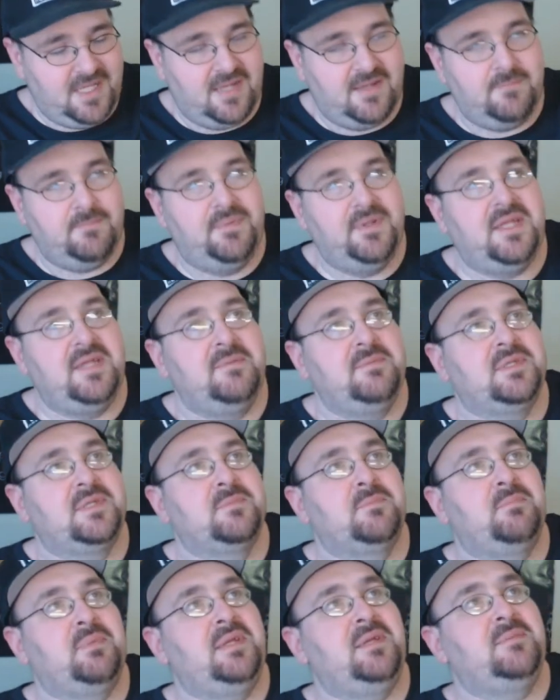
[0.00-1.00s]
my
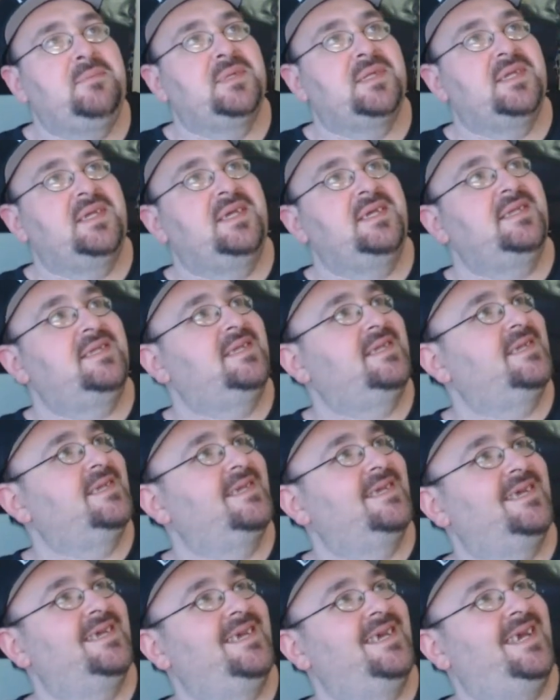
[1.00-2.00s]
peeps and
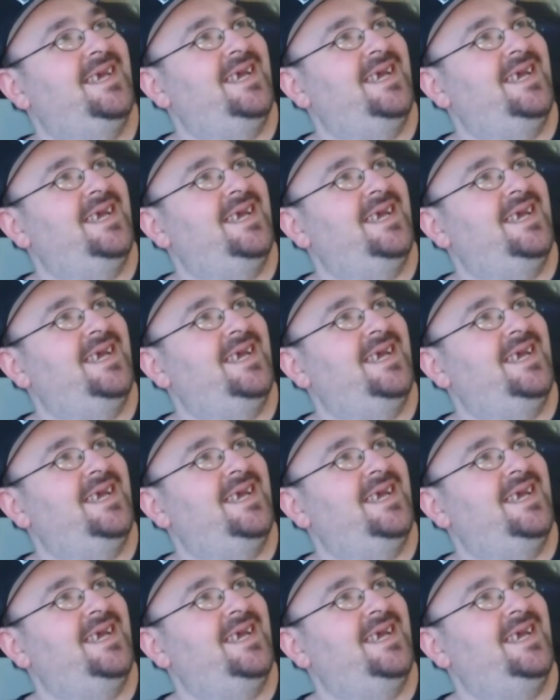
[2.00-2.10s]
peepsets.